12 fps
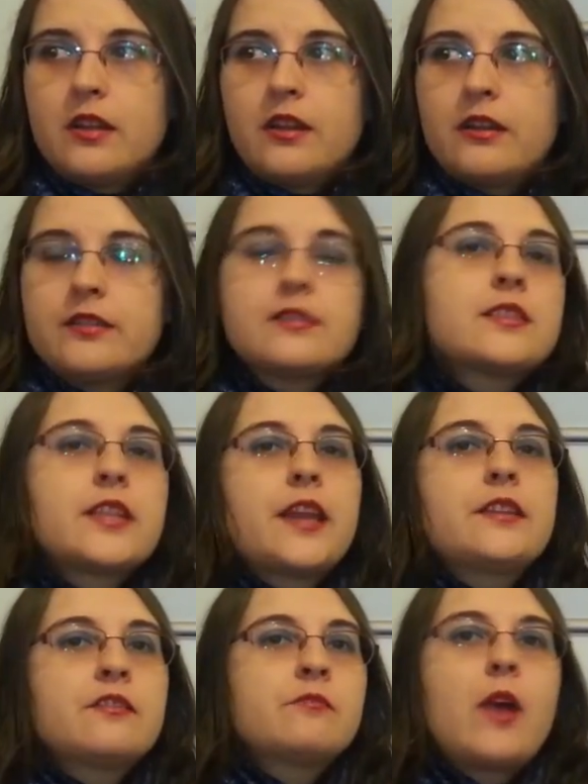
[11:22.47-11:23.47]
are in a
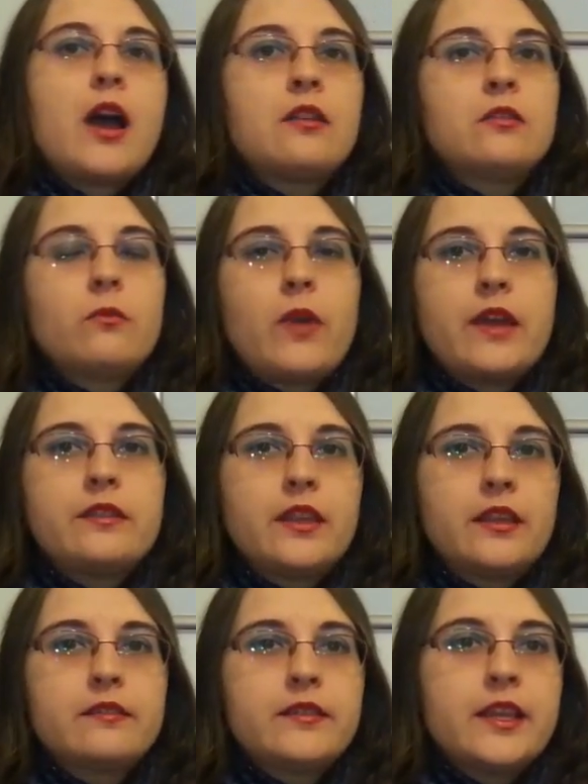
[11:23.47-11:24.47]
state of mind where
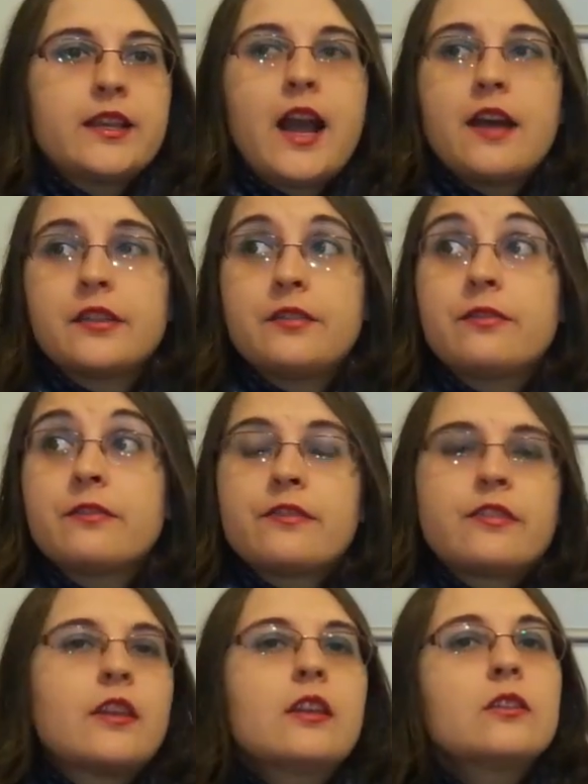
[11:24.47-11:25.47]
they can't even
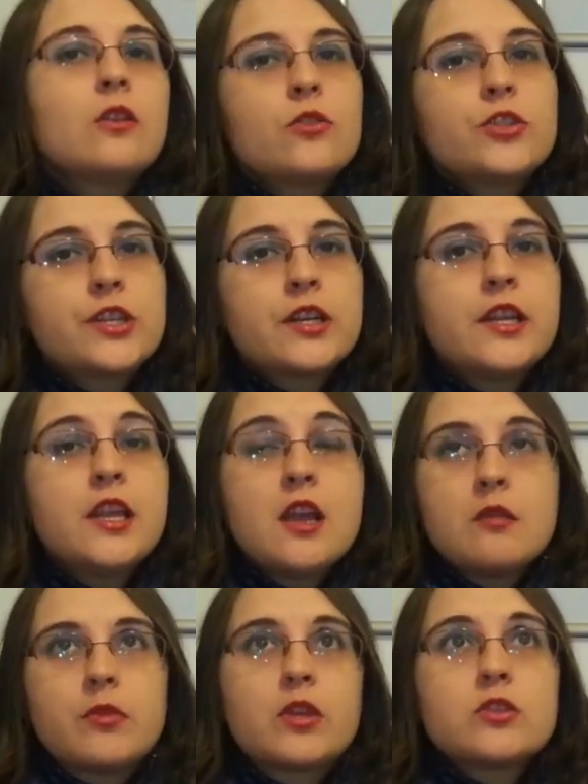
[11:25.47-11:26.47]
think logically,
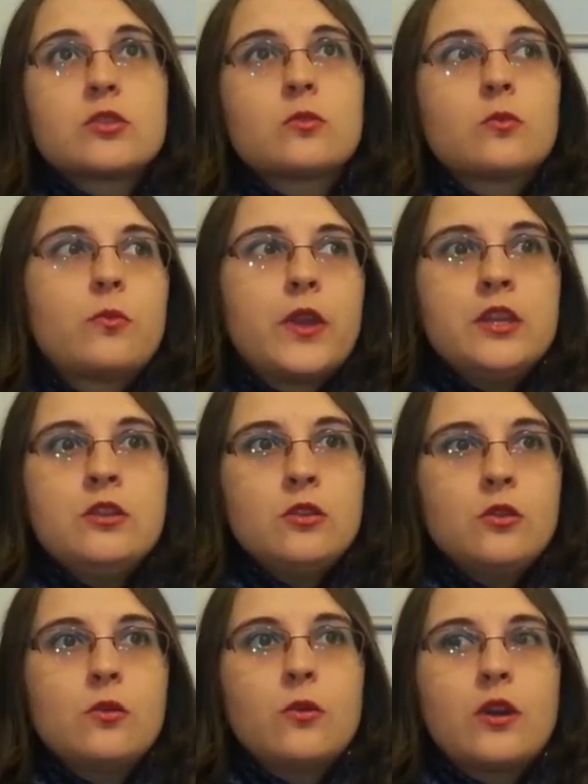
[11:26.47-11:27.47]
because when
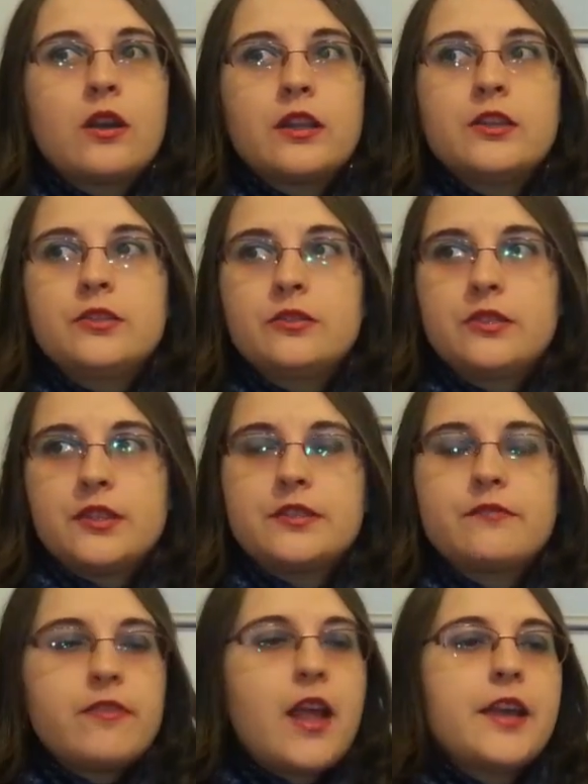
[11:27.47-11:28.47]
you are into
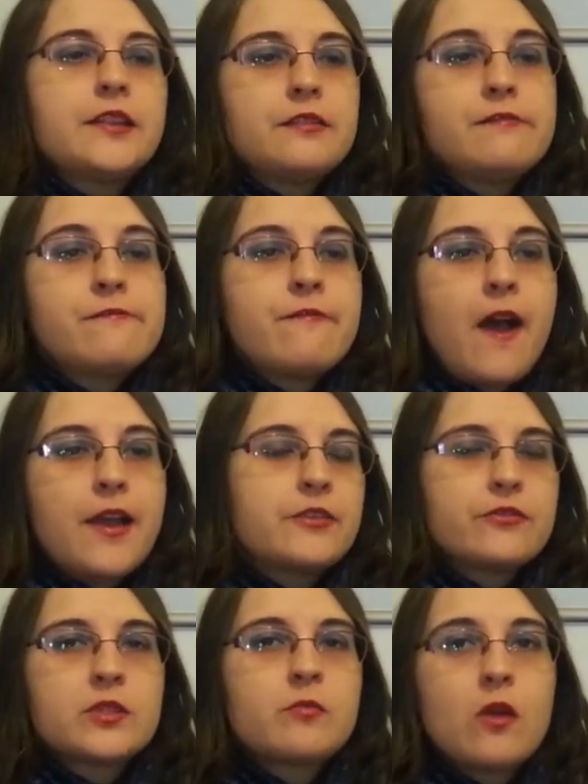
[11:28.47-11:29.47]
this flight and
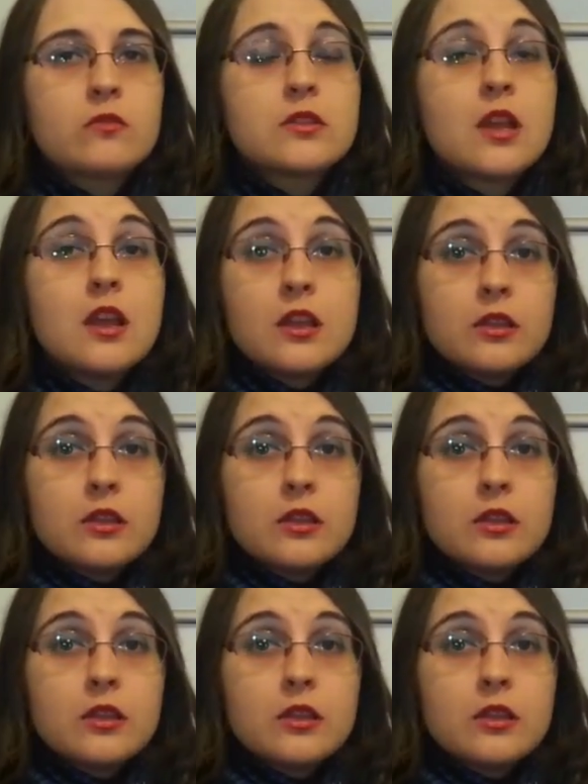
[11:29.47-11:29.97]
fight response,